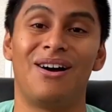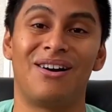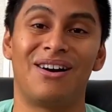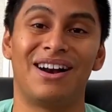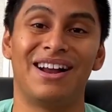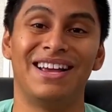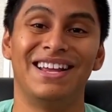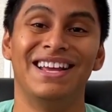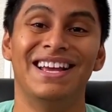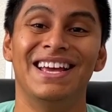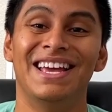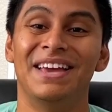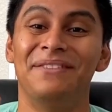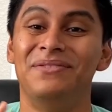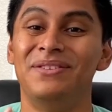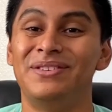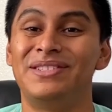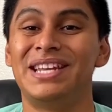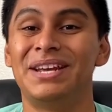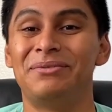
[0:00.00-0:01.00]
right, if you
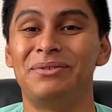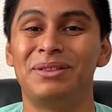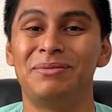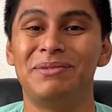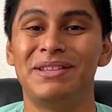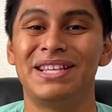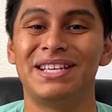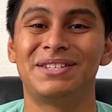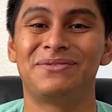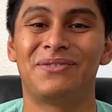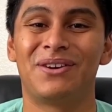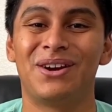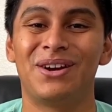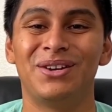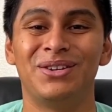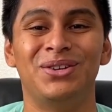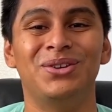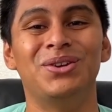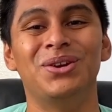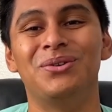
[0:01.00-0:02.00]
stay with me this far,
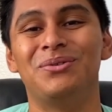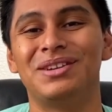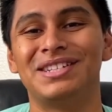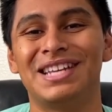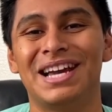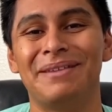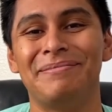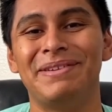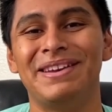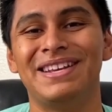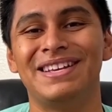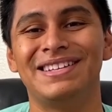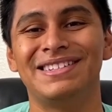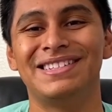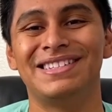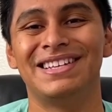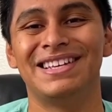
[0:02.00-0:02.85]
you know what time it is.